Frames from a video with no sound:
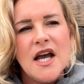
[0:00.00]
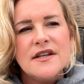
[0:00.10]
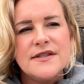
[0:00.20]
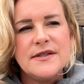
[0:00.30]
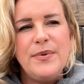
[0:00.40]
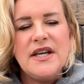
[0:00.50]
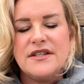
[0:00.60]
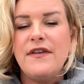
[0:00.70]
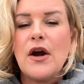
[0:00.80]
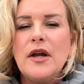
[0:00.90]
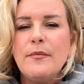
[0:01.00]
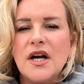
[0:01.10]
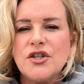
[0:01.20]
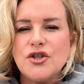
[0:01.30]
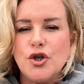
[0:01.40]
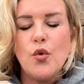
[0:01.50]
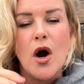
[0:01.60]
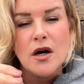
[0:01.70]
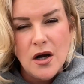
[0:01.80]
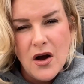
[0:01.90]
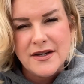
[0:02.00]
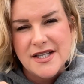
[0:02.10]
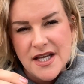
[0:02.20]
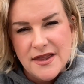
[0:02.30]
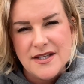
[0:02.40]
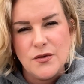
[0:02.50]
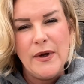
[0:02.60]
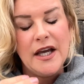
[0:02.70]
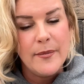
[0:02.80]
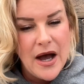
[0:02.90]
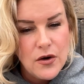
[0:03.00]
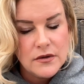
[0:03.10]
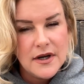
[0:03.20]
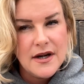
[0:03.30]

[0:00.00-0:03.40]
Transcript: speaks very much to our content this week about